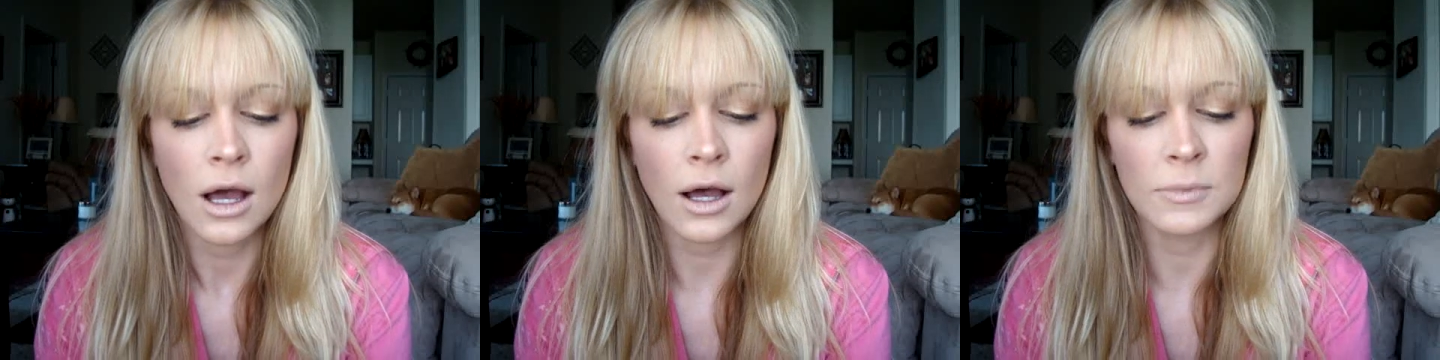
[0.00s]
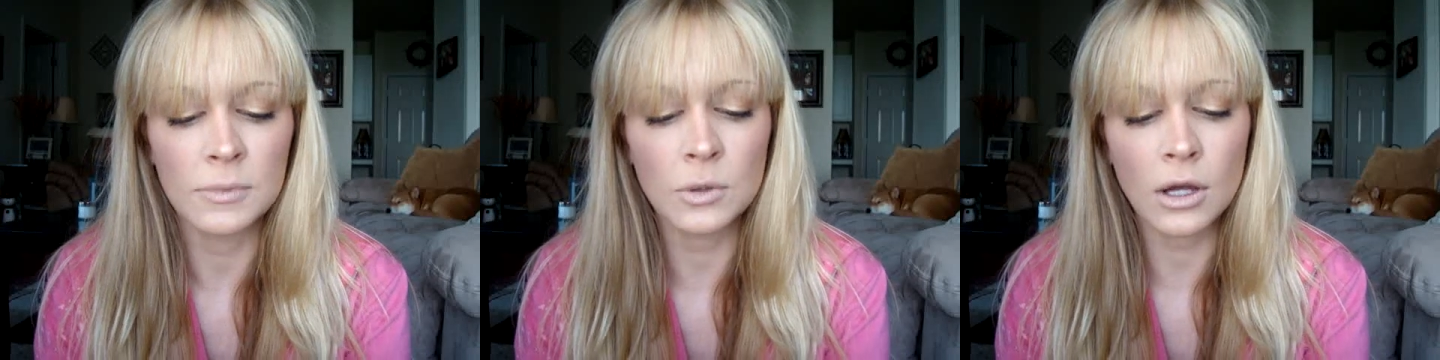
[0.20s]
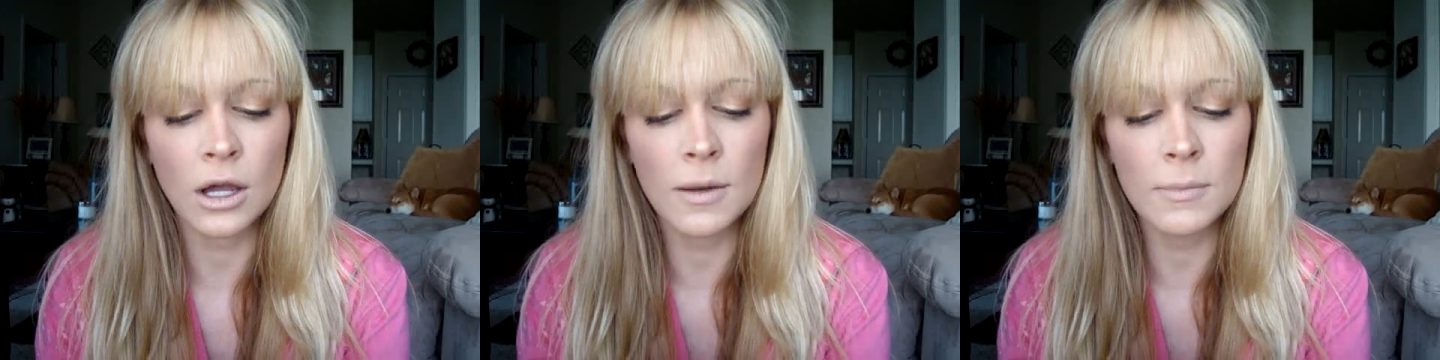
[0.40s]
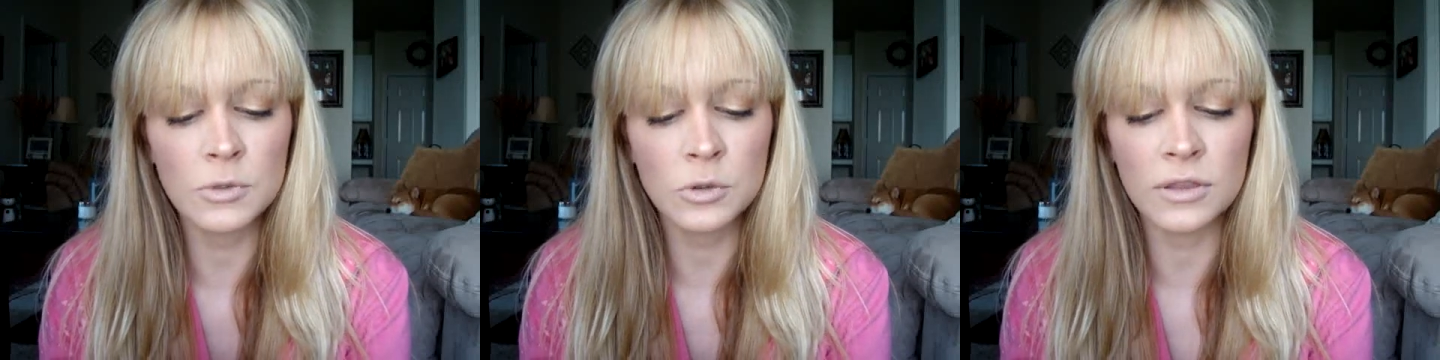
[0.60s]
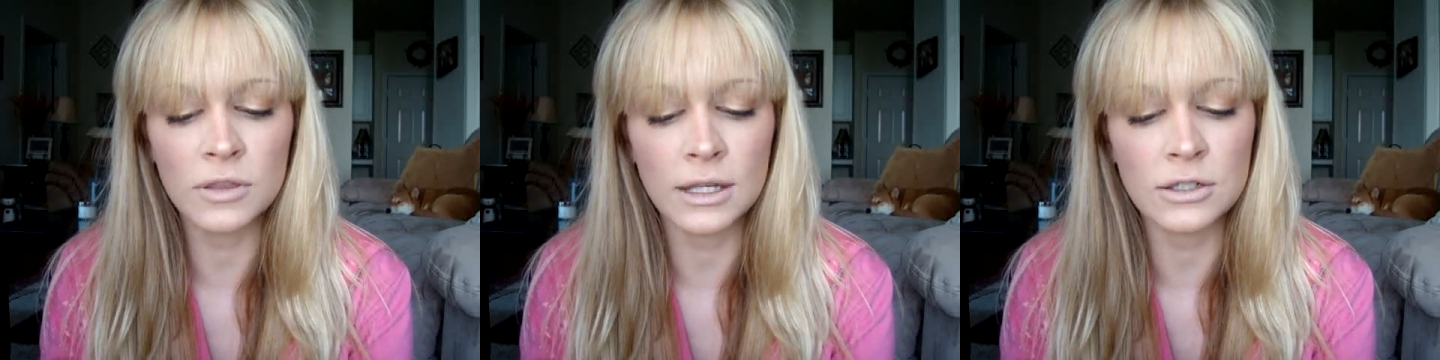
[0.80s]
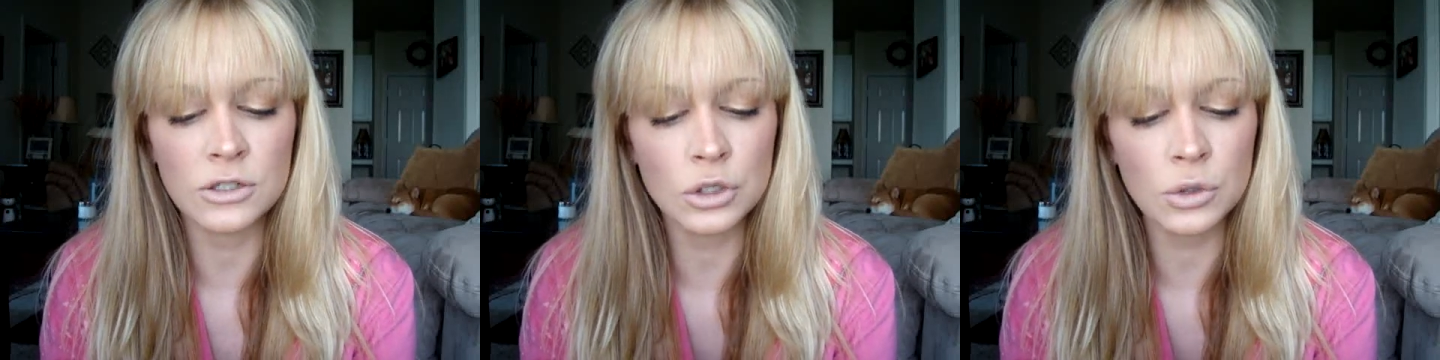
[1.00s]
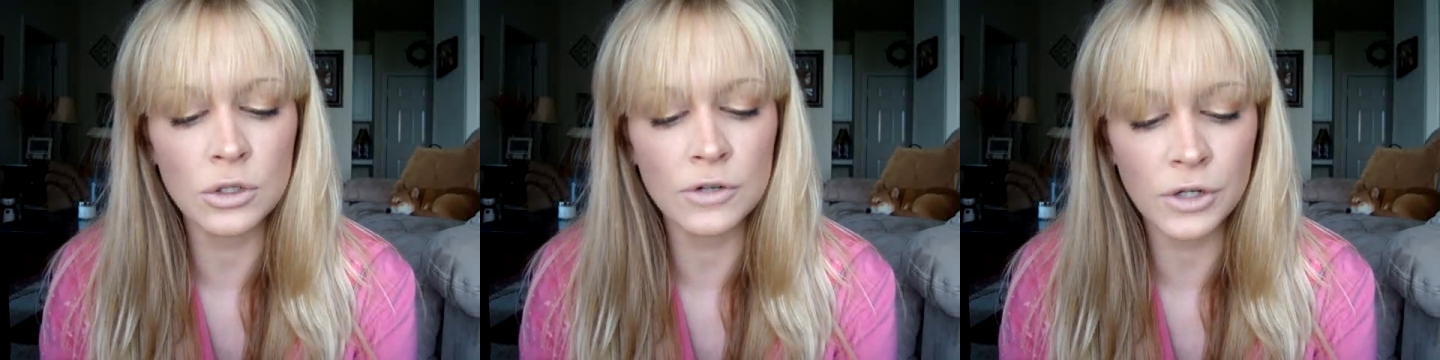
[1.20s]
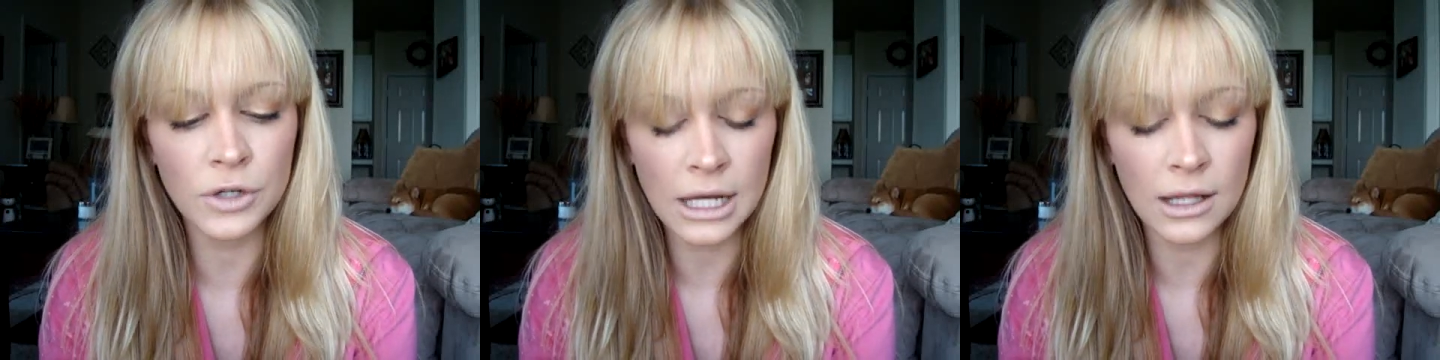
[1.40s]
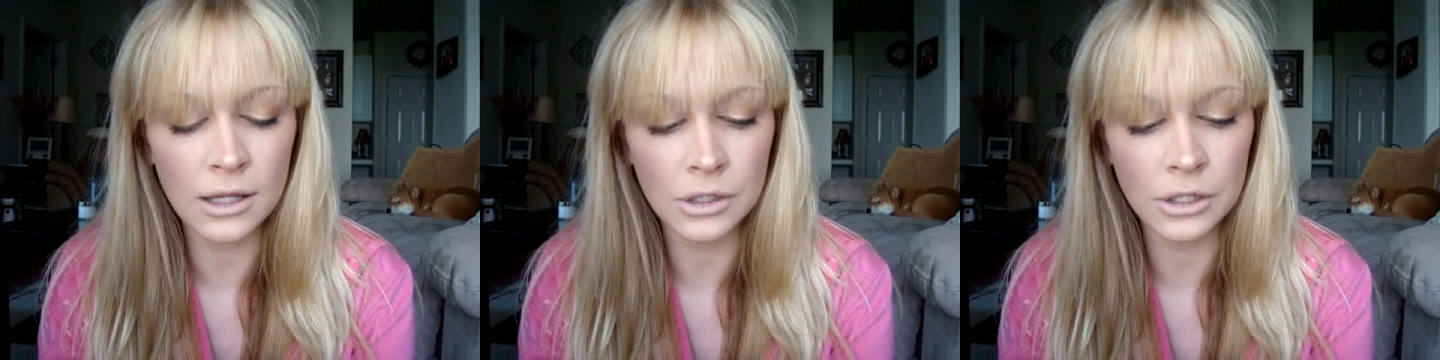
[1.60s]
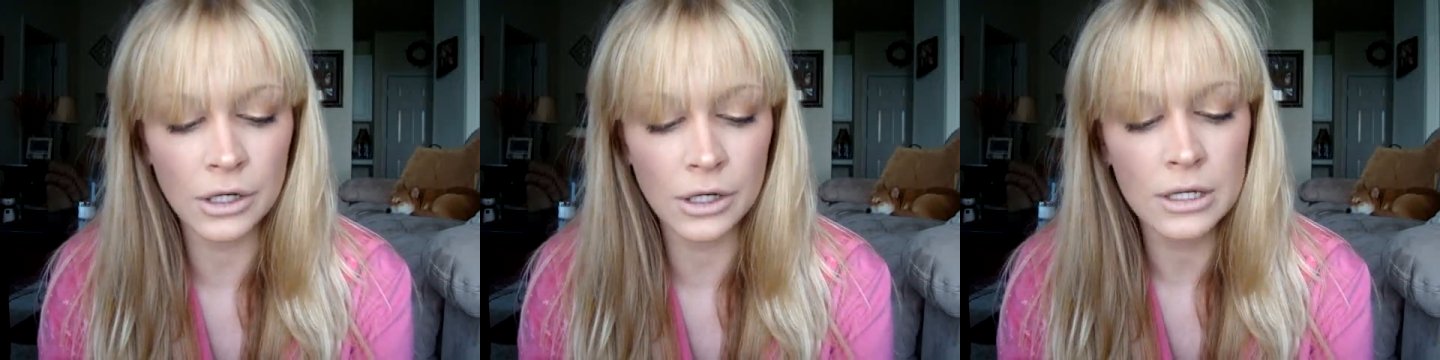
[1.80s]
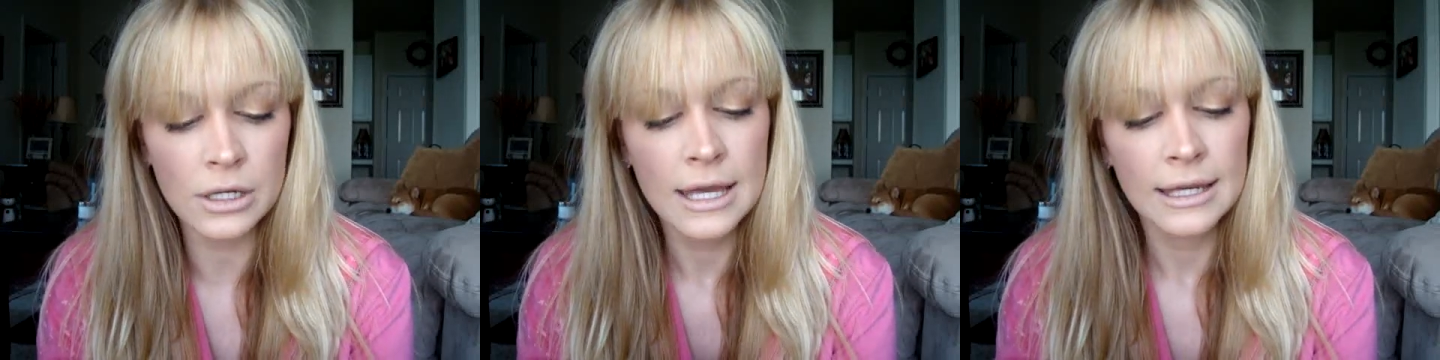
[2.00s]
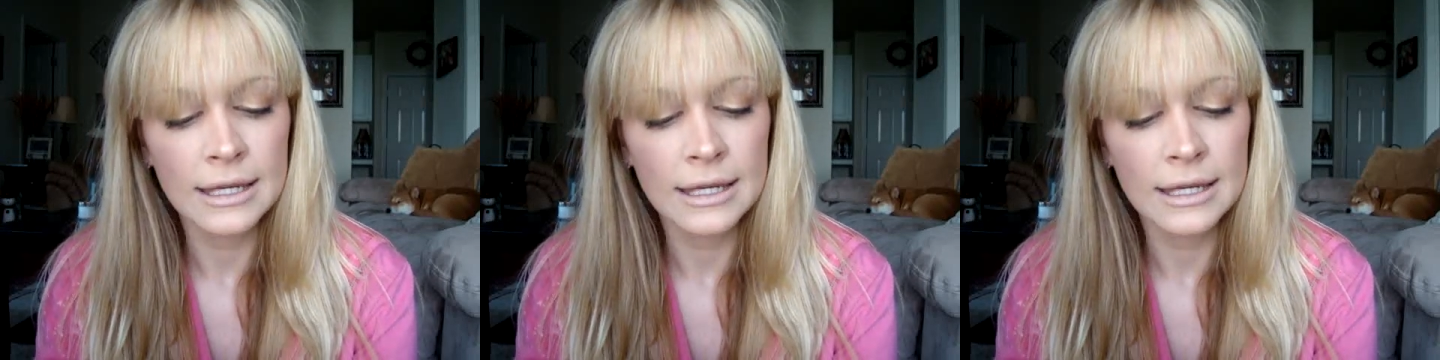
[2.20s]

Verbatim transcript: Um, so it comes with like two different color